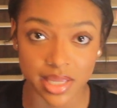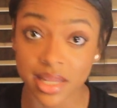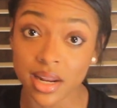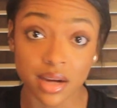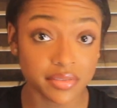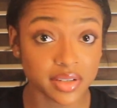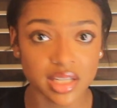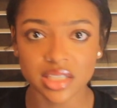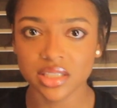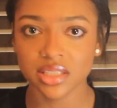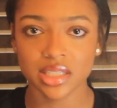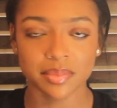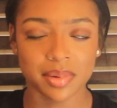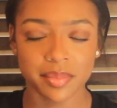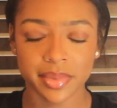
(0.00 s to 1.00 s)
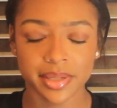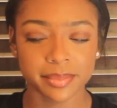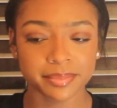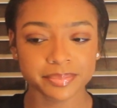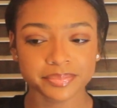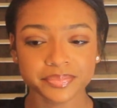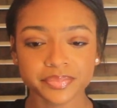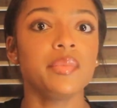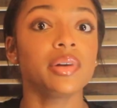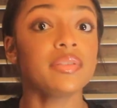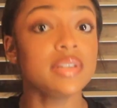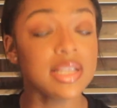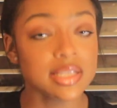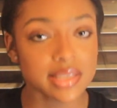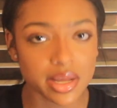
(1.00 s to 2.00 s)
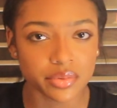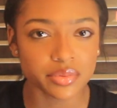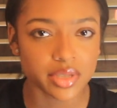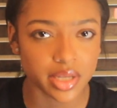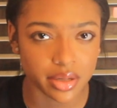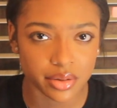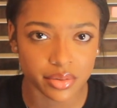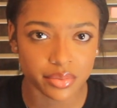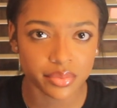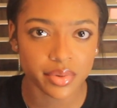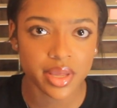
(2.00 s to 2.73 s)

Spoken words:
and a relationship I meant, they want to really settle down,